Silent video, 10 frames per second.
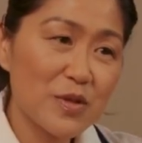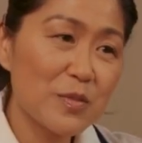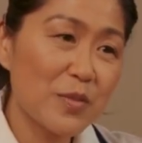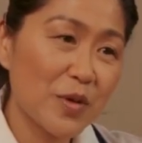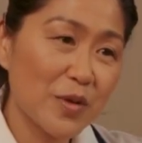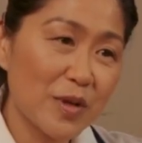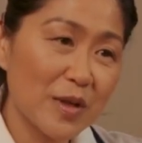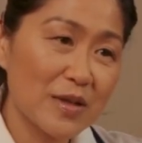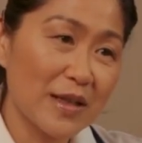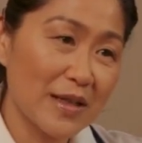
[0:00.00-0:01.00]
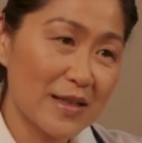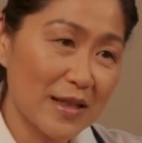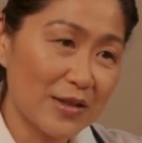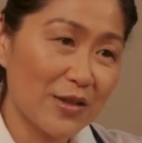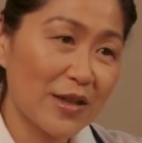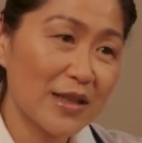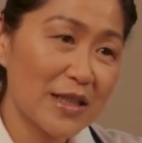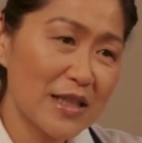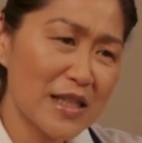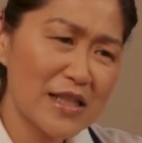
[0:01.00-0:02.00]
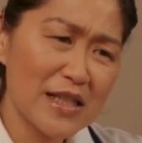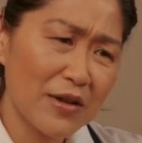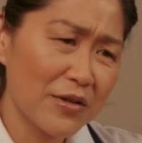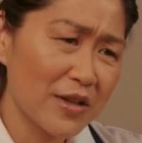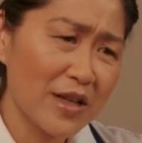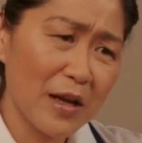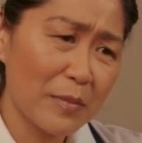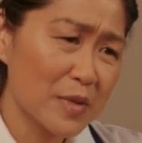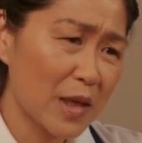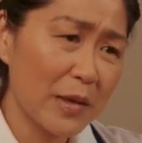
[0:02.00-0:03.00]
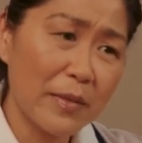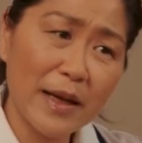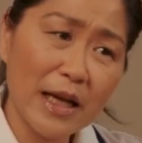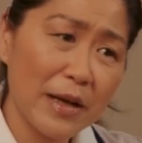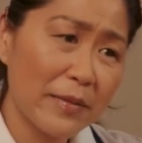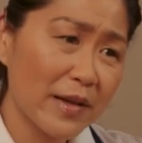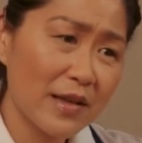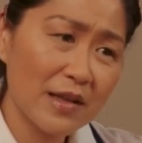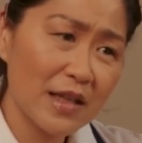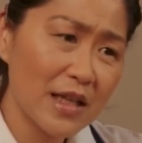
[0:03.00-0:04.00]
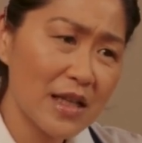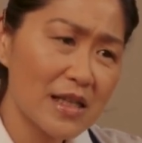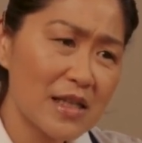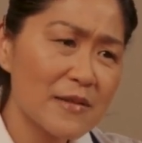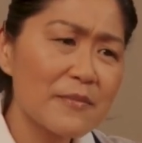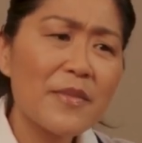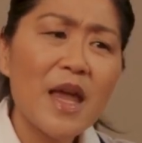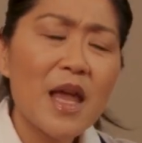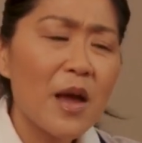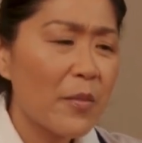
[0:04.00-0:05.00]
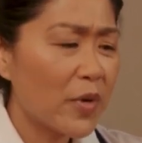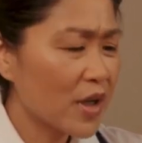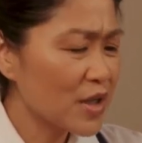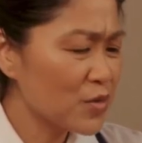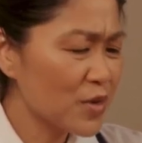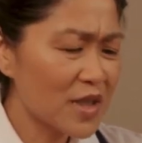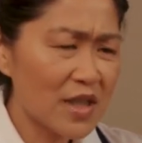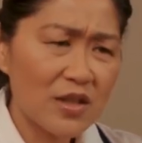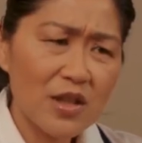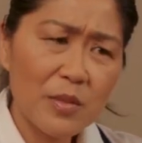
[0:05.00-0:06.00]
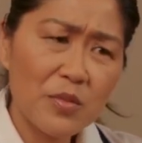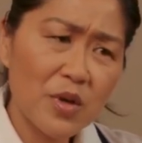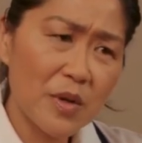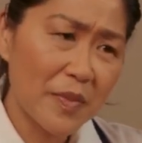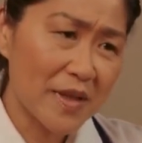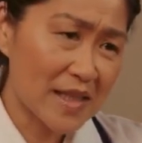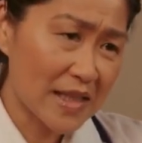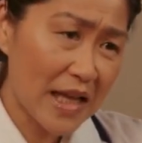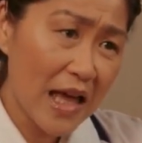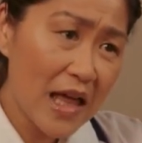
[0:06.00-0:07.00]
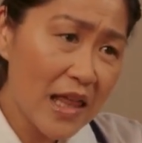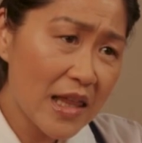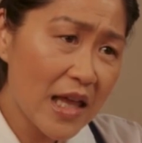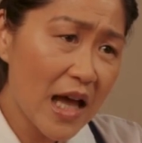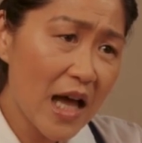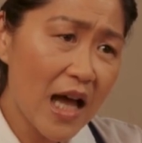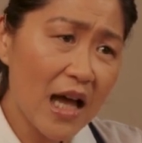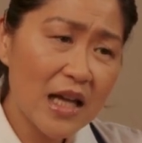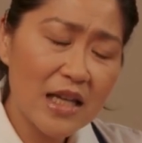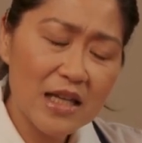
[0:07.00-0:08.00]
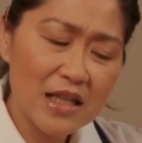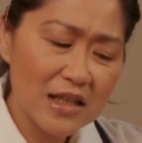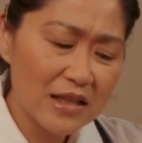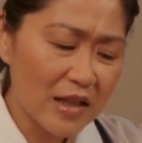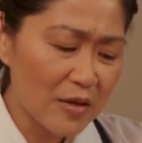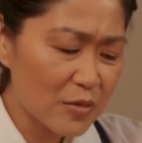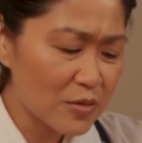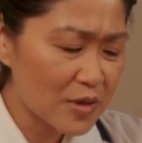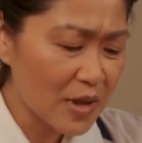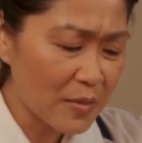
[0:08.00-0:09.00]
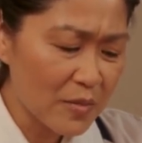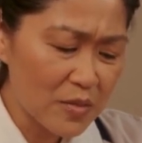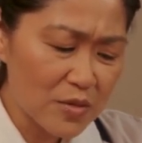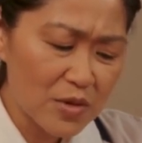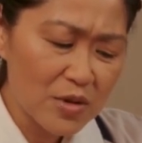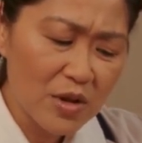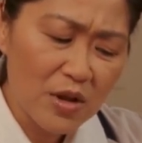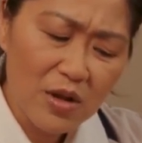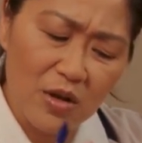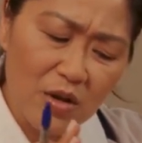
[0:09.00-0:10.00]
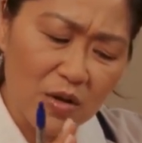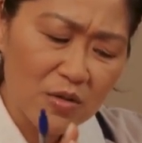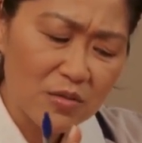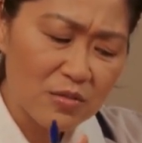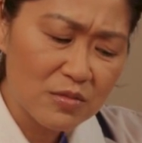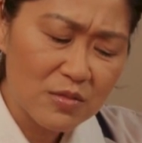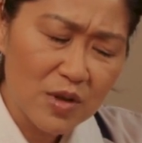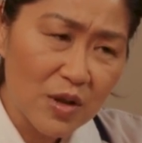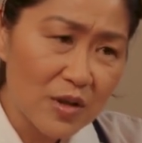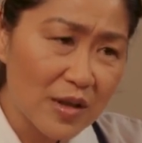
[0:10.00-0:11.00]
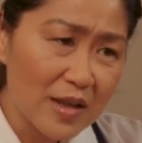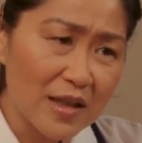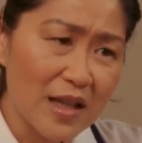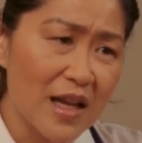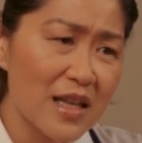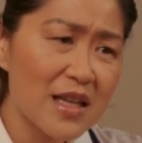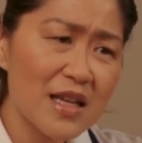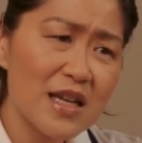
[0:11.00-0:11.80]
Then in second place on our ranking would be your lemon or lime juice because of the vitamin C and the antioxidants that are in the fresh juice.